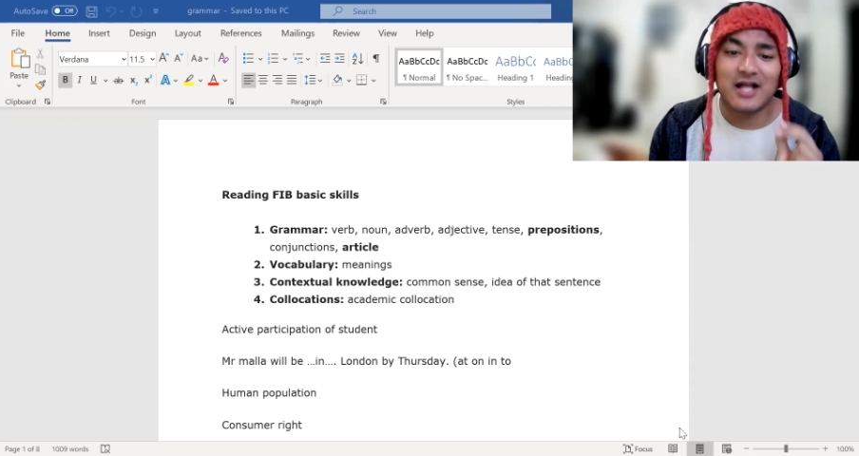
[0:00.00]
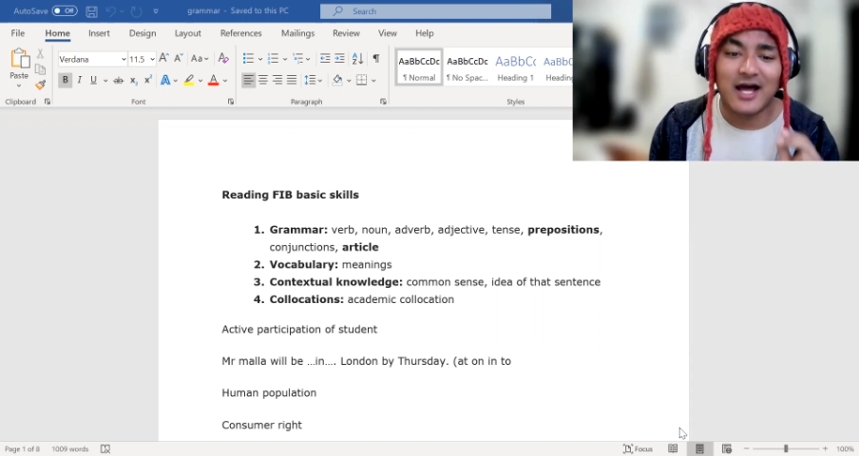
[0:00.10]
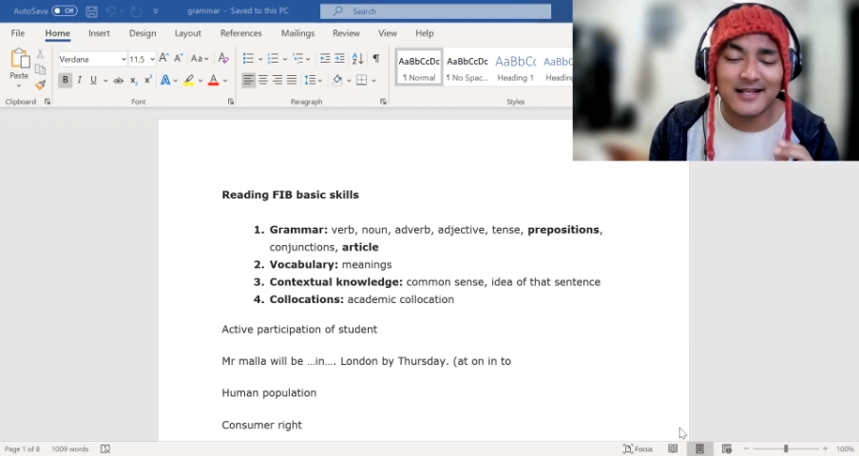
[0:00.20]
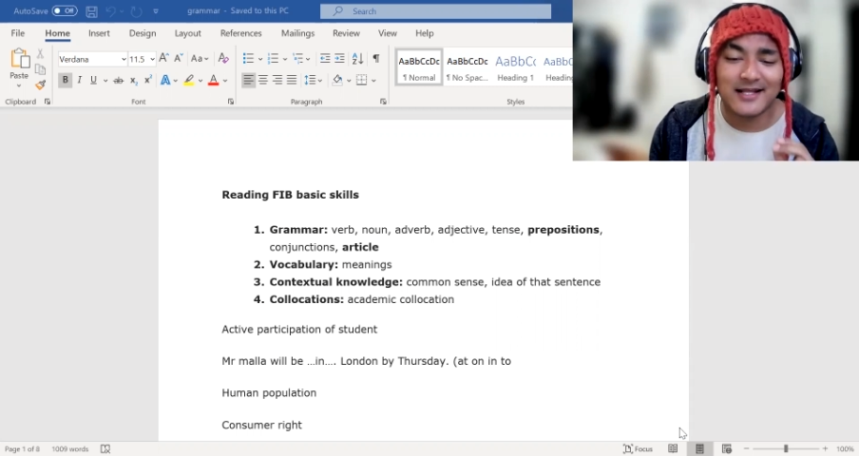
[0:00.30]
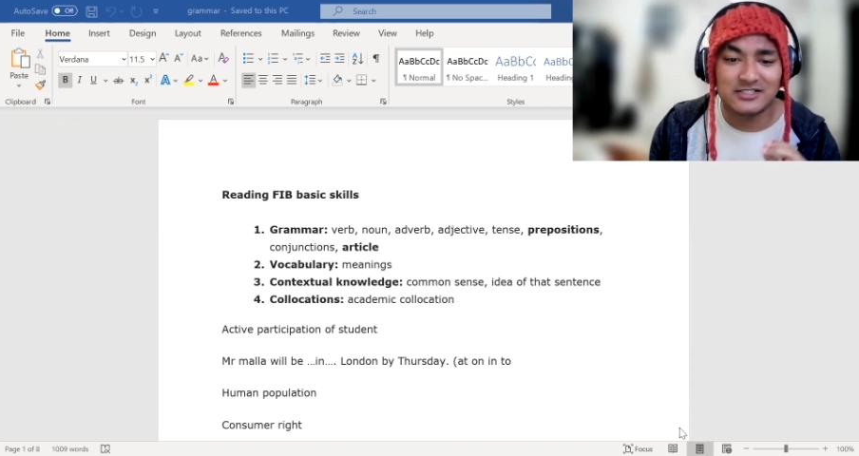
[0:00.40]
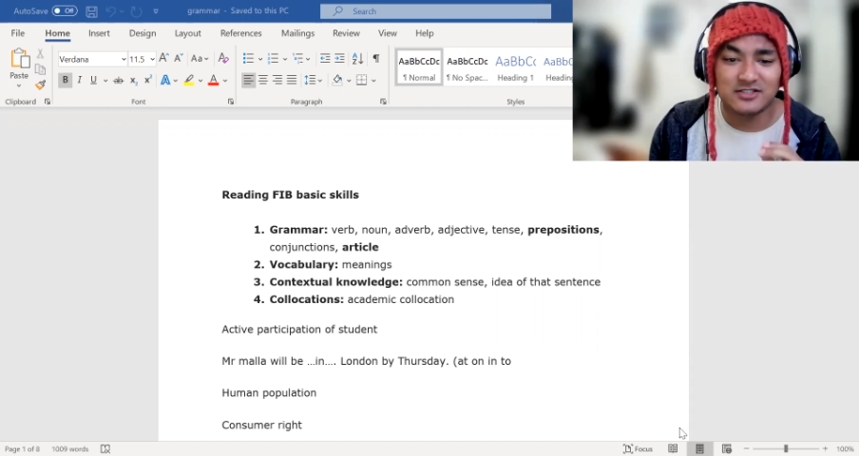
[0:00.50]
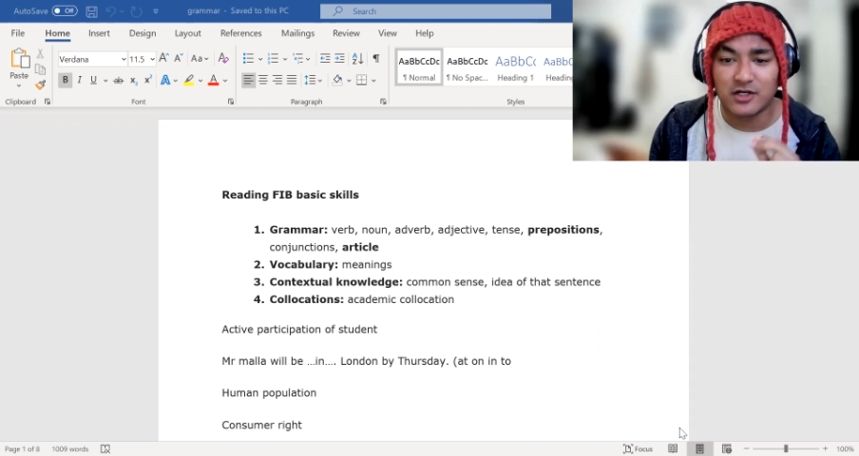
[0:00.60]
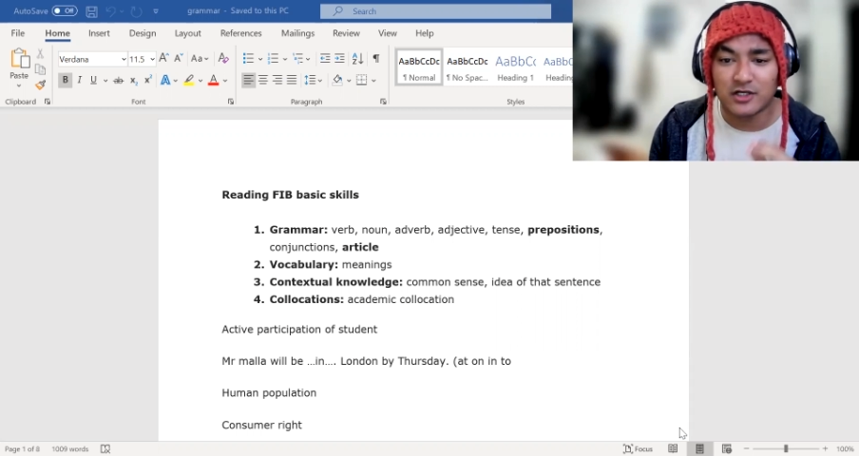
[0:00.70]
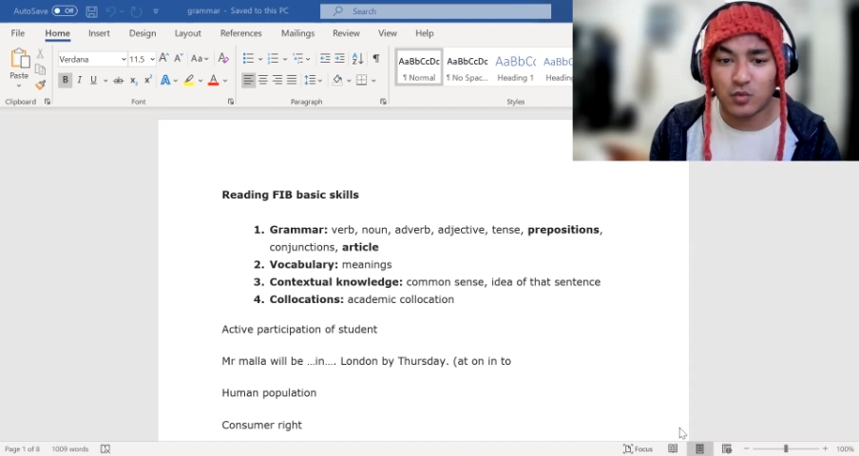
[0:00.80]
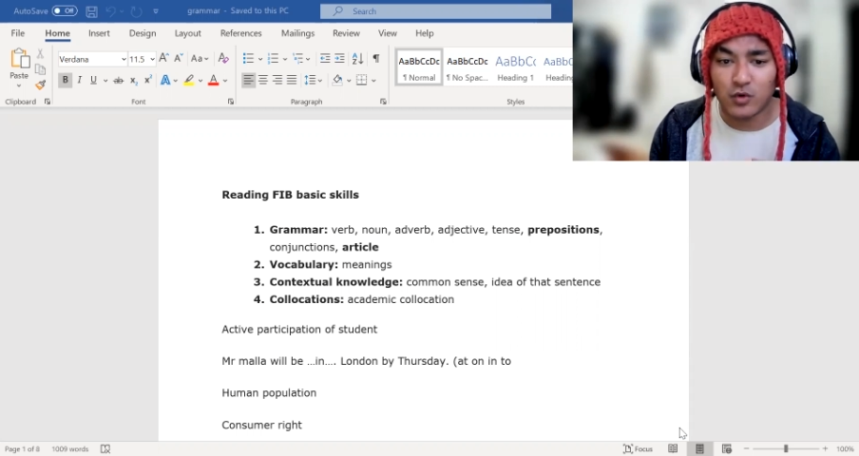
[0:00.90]
highlight
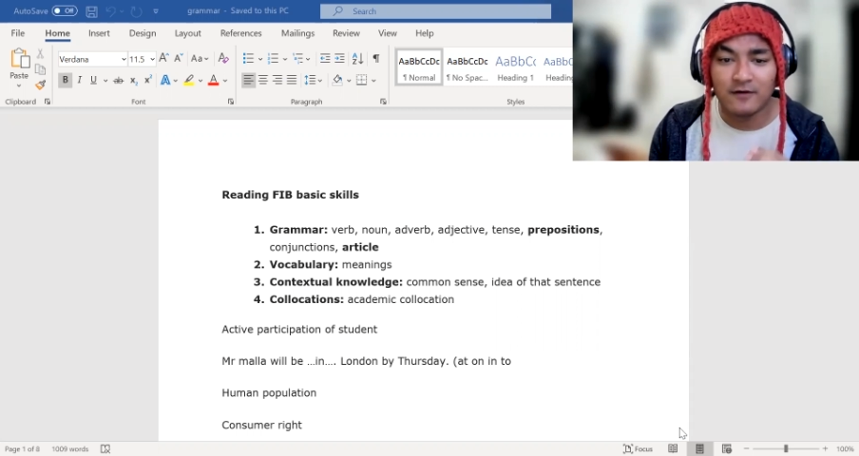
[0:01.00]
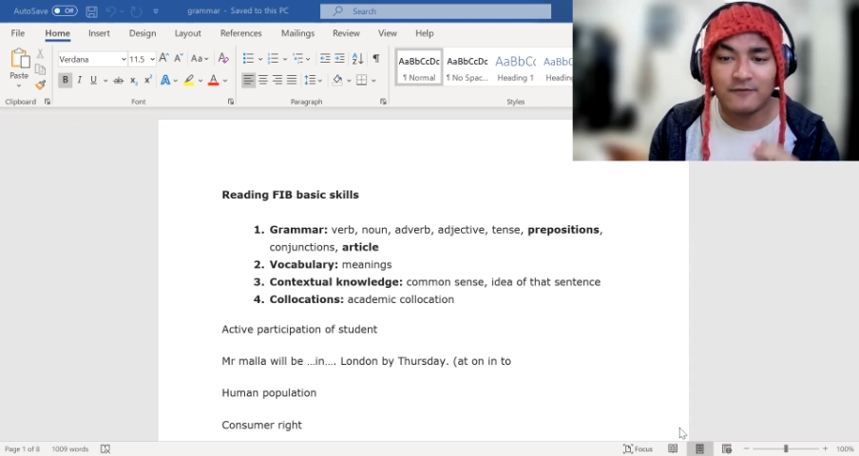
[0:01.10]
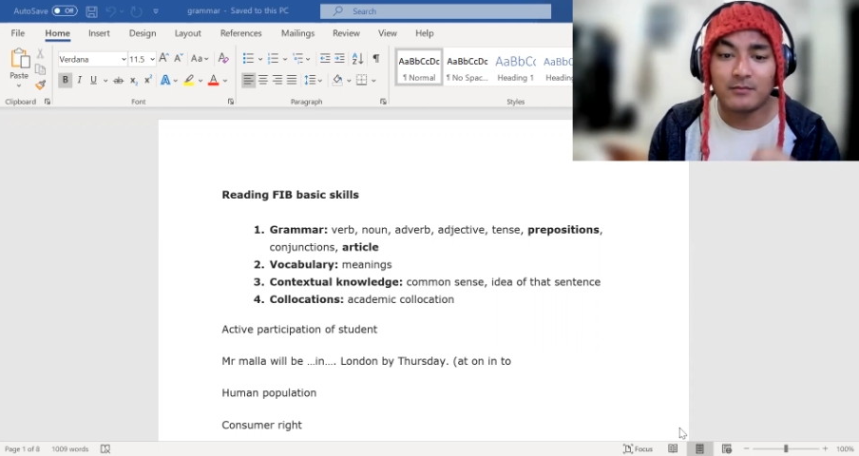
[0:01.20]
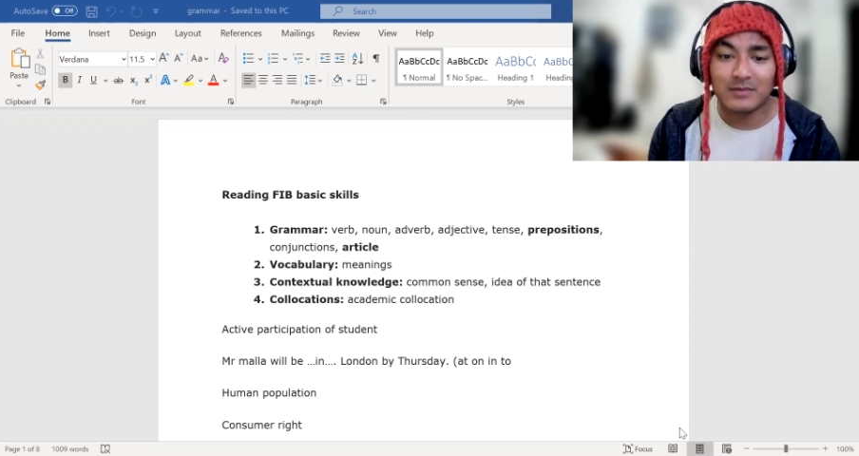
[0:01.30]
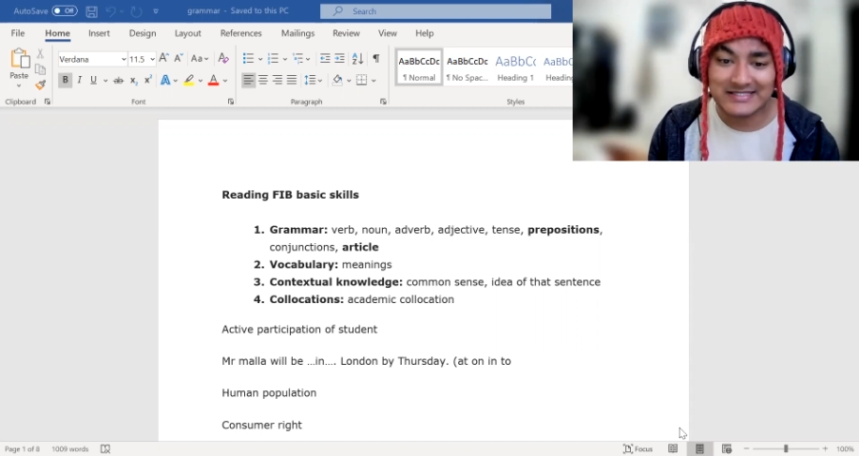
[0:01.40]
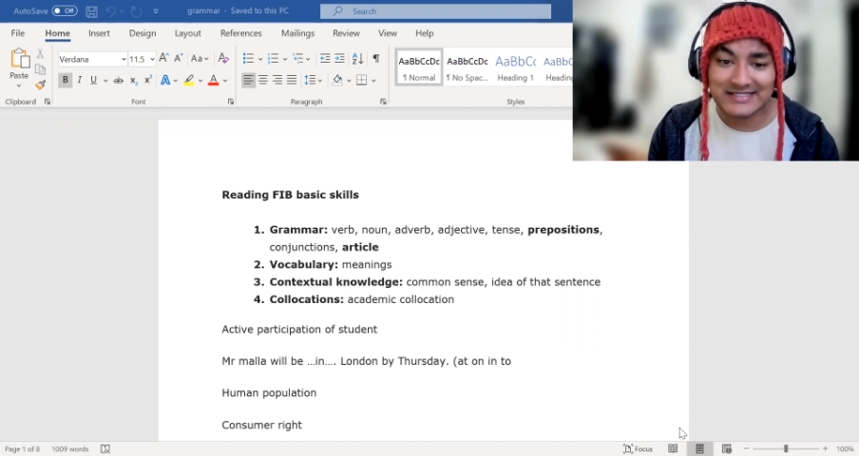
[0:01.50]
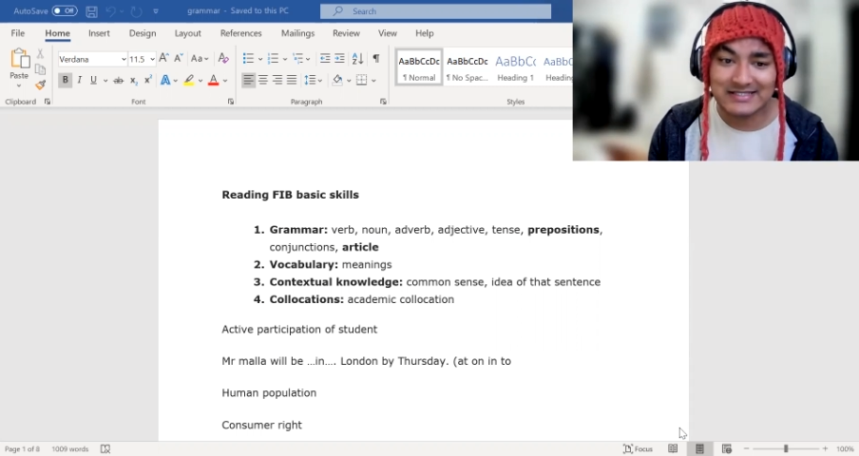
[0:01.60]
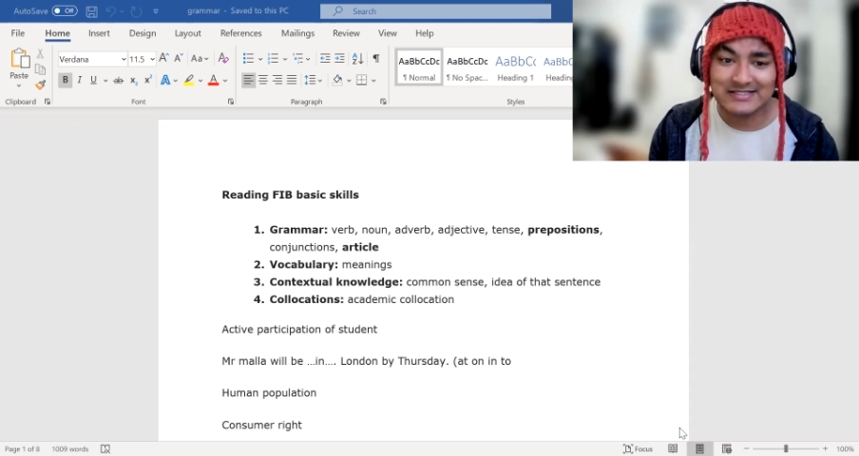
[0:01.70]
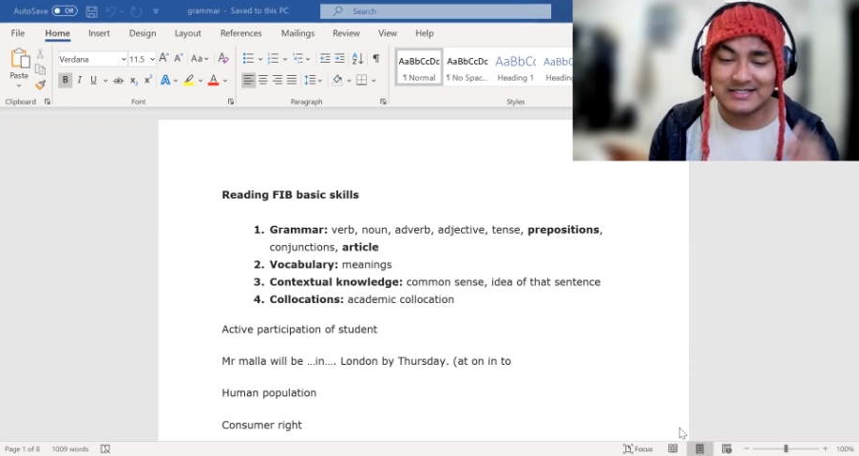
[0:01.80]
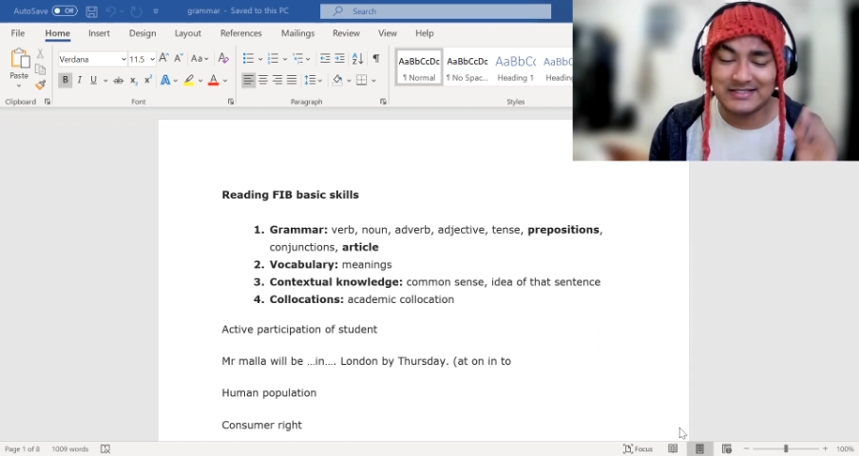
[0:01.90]
incorrect word from listening
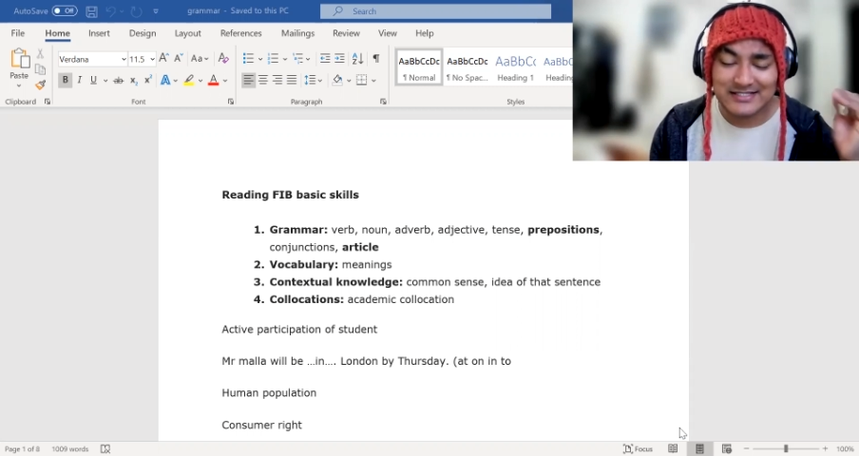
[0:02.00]
section.